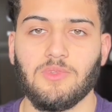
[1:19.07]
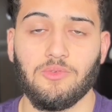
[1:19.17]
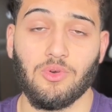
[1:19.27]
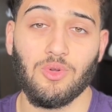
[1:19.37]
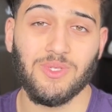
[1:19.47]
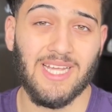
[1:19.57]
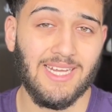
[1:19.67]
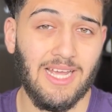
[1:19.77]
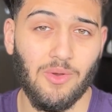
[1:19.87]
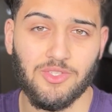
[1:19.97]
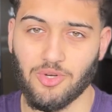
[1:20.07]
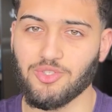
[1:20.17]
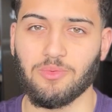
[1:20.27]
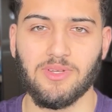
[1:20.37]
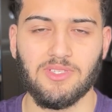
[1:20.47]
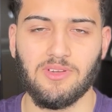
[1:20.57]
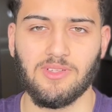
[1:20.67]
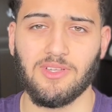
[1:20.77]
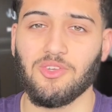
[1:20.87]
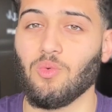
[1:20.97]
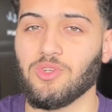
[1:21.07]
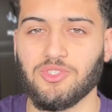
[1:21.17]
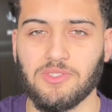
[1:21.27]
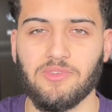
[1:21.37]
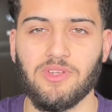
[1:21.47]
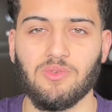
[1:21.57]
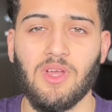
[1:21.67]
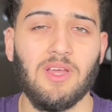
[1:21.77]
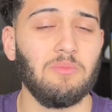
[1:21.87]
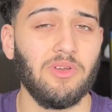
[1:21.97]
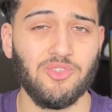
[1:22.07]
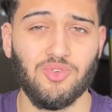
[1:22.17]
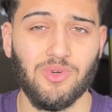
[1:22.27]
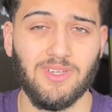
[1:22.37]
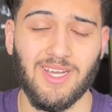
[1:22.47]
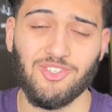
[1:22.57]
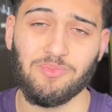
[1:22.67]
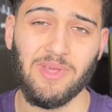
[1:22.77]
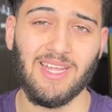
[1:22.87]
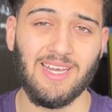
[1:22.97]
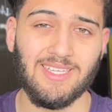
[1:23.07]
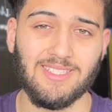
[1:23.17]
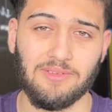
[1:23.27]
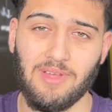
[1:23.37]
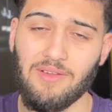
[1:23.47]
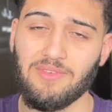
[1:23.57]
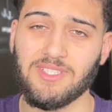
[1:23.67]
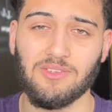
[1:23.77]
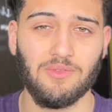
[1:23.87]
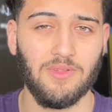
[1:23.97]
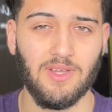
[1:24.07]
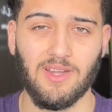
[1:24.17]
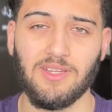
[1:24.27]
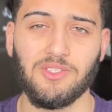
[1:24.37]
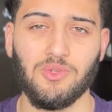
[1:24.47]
If you want to know exactly how I structure my studying, then you can watch this video. But in short, I just make a list of every single thing that I need to